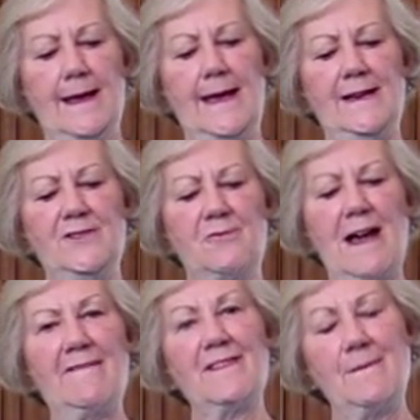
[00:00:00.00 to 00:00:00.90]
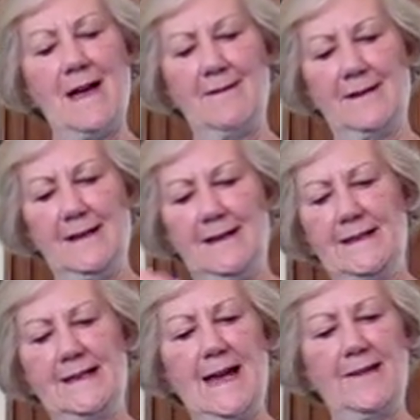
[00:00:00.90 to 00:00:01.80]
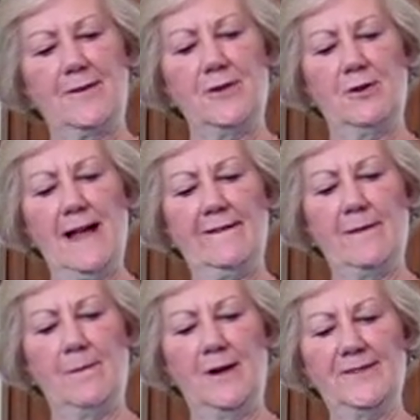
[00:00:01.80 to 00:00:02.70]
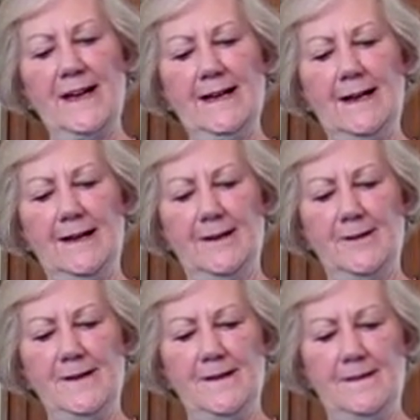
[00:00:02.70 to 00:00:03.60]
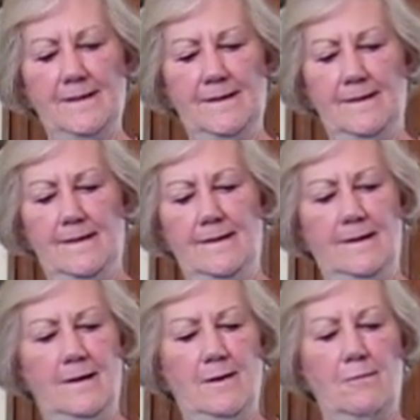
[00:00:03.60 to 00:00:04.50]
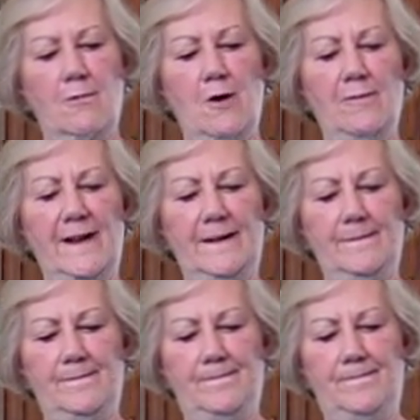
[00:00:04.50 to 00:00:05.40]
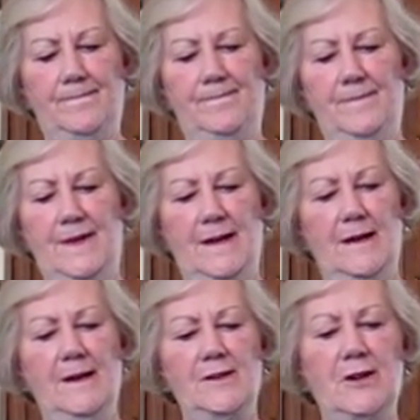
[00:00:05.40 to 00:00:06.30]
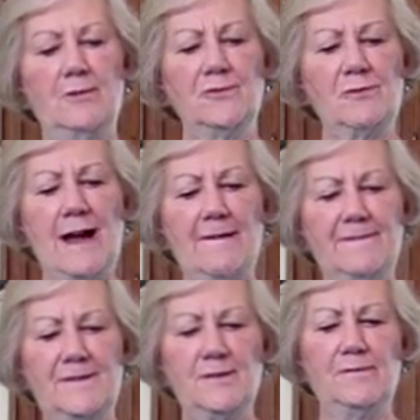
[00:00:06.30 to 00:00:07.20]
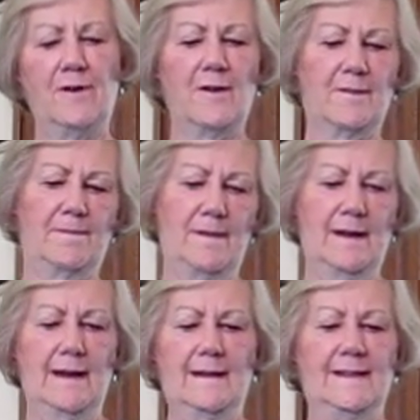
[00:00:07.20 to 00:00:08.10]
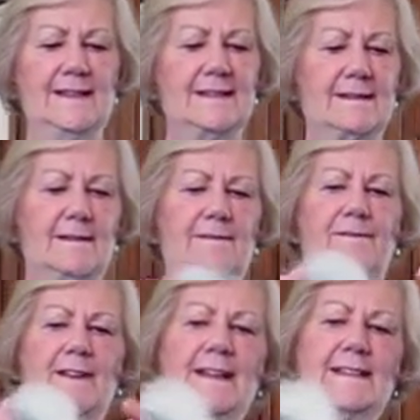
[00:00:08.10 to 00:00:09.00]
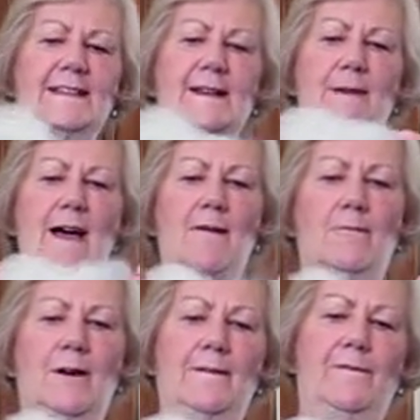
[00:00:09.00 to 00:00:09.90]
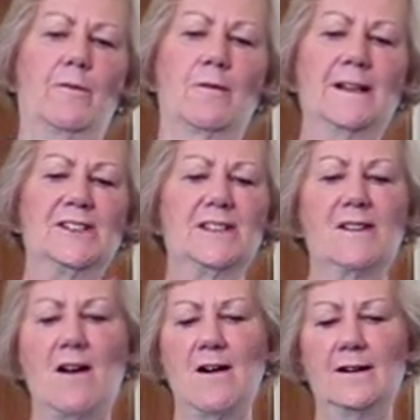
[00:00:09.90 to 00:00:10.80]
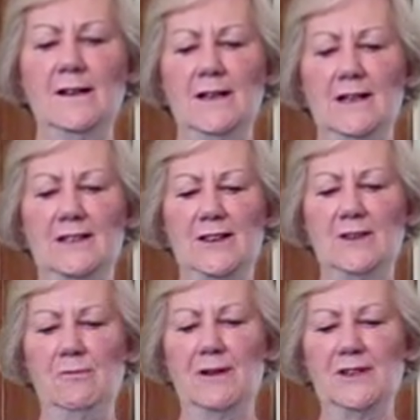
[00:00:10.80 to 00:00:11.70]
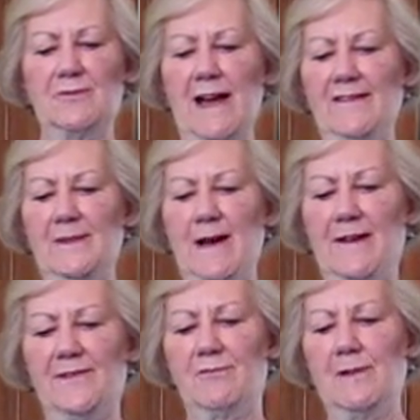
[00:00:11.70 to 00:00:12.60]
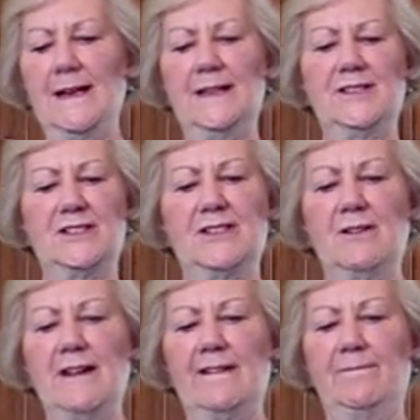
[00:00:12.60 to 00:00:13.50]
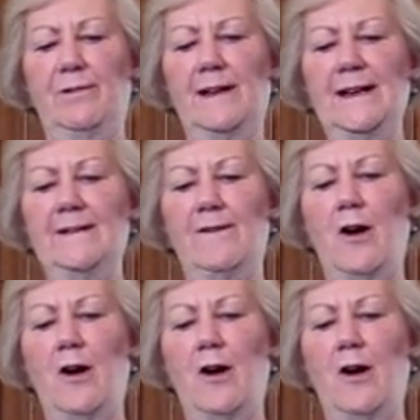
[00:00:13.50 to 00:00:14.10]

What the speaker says: and draft them out together. You'll have a multicolored roving. Don't draft too far. This fleece is about, 4 inches long? So you want to draft about 3 inches so you have plenty of